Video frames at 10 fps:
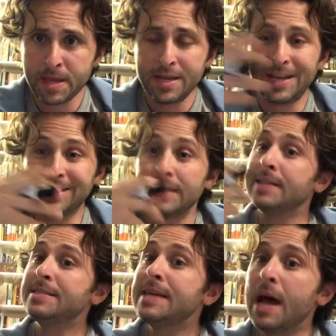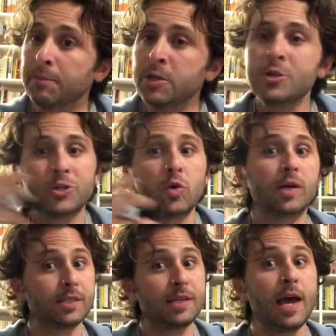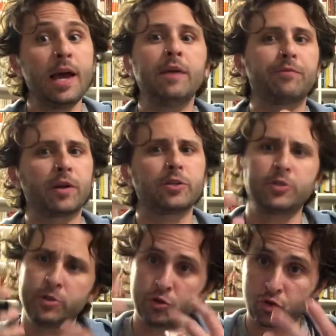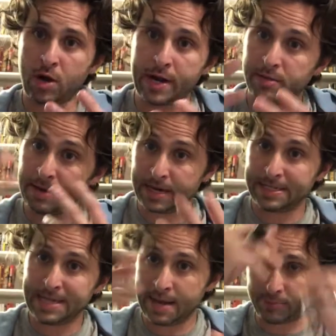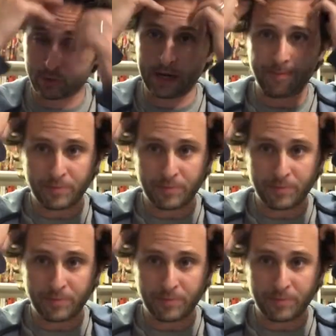It's an attempt to essay, in French, to try, to make an attempt, right?